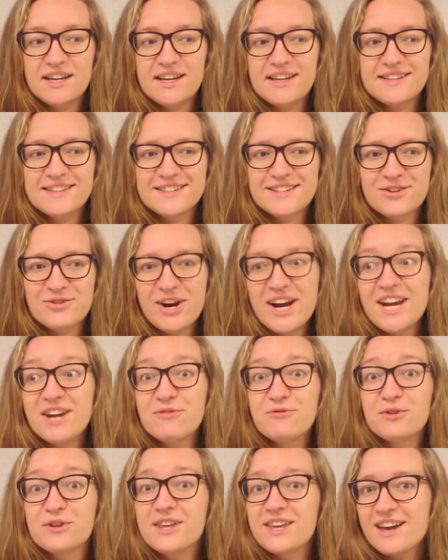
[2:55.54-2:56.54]
it's
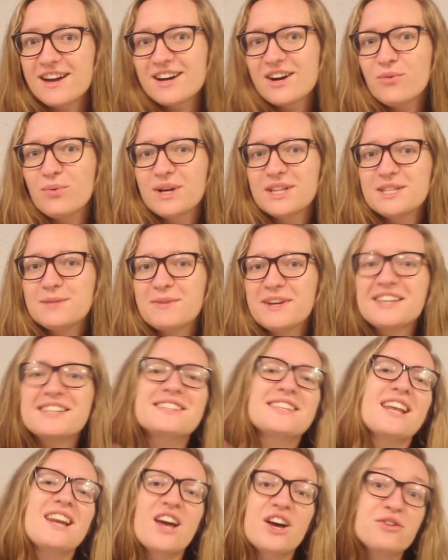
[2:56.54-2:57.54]
great for the younger ones
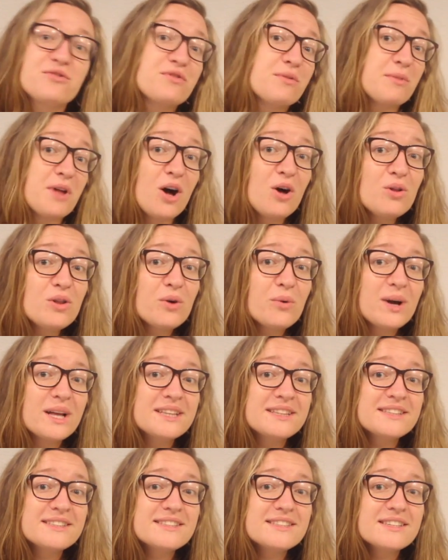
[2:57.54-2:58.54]
because they learn from the older
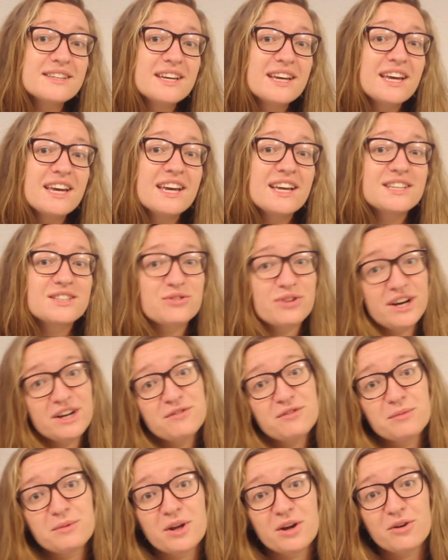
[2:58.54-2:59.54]
ones. It's
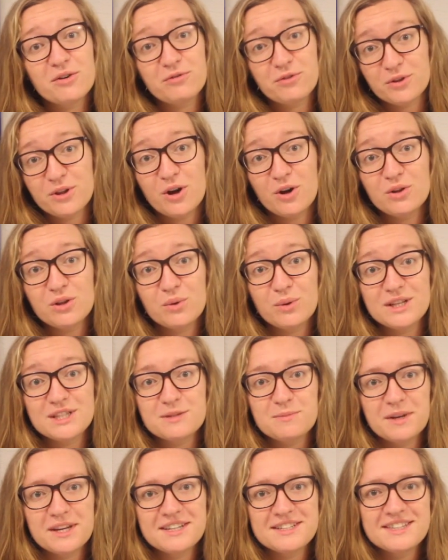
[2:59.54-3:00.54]
great for the older
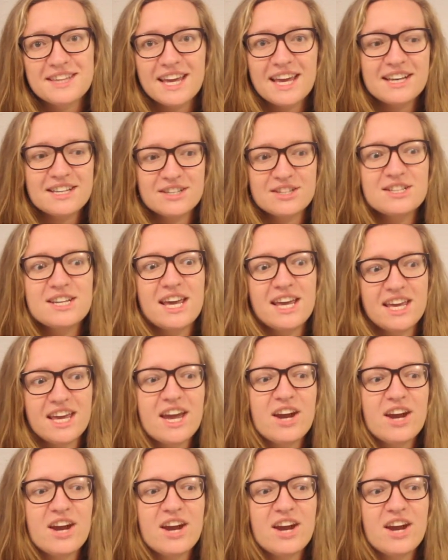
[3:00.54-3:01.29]
ones because they get to take